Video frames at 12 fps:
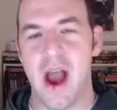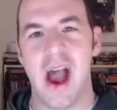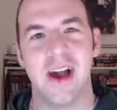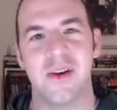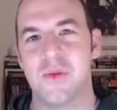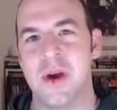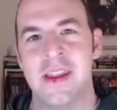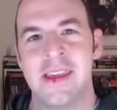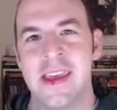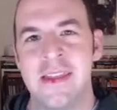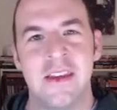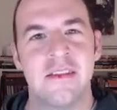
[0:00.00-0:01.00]
Why
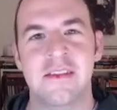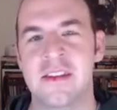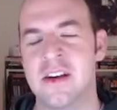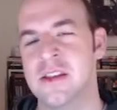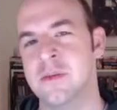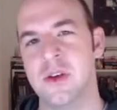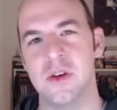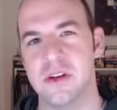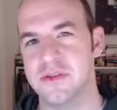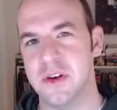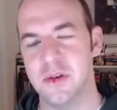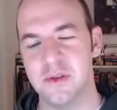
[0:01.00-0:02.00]
can't they just call them
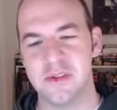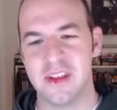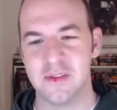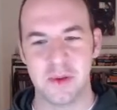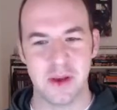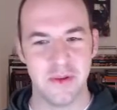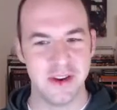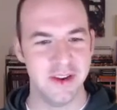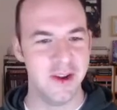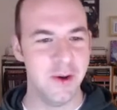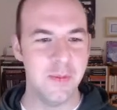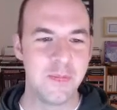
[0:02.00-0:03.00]
UFOs? That's what I want to
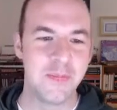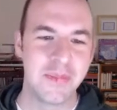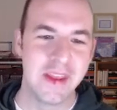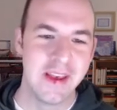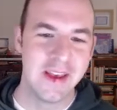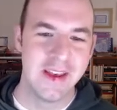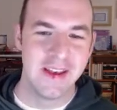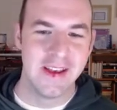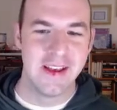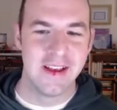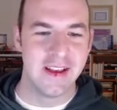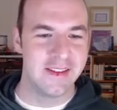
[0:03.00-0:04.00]
know.
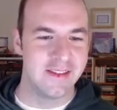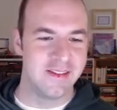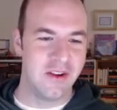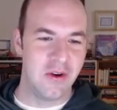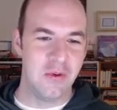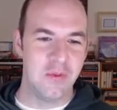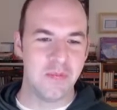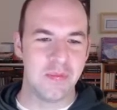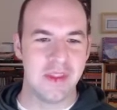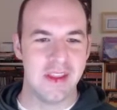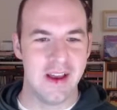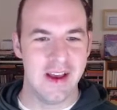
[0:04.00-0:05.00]
So
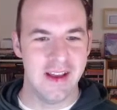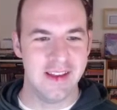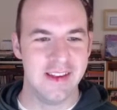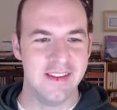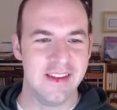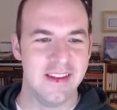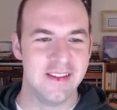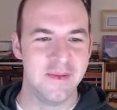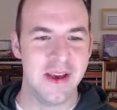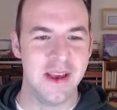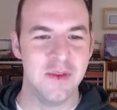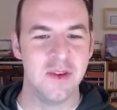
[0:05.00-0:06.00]
he says, to
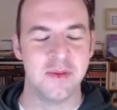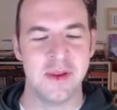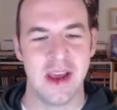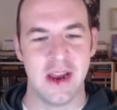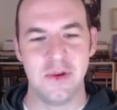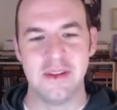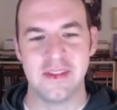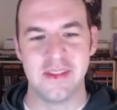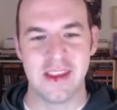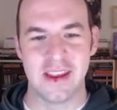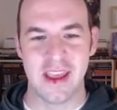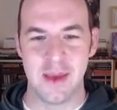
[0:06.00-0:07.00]
my amusement, I
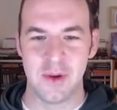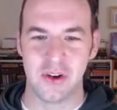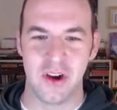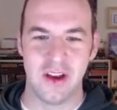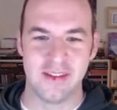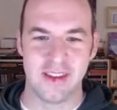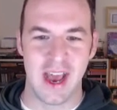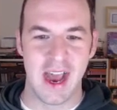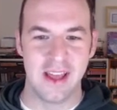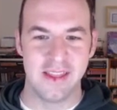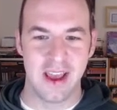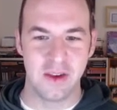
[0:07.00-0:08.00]
recently came across an
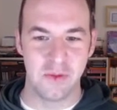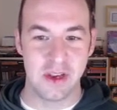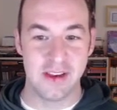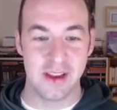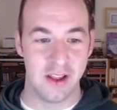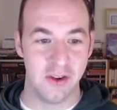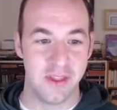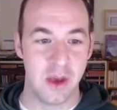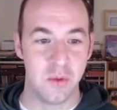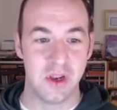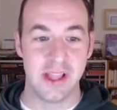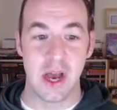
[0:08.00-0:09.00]
online retailer that
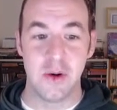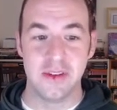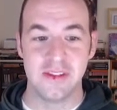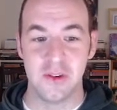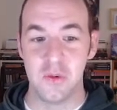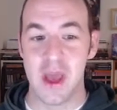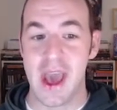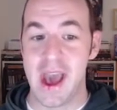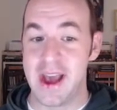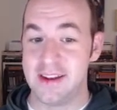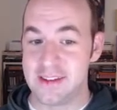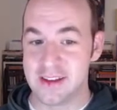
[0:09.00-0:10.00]
would allow us to
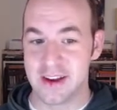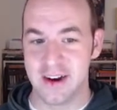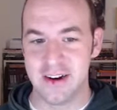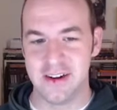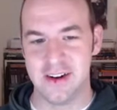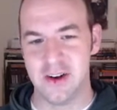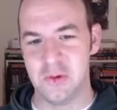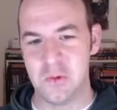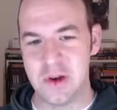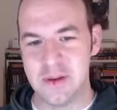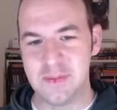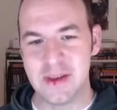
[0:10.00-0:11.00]
add to cart a
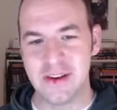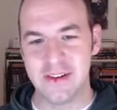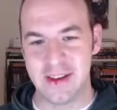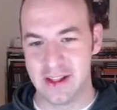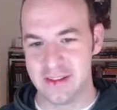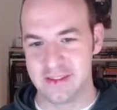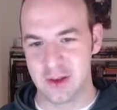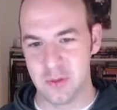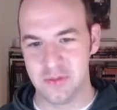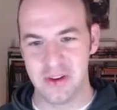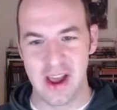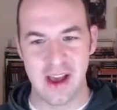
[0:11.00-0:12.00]
1-meter telescope
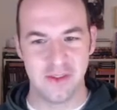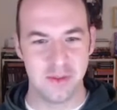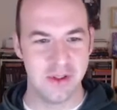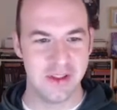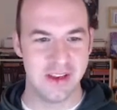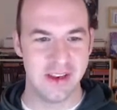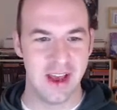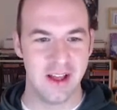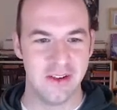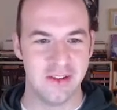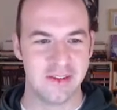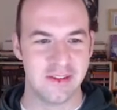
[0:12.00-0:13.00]
for
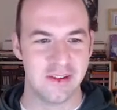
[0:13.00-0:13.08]
$500,000.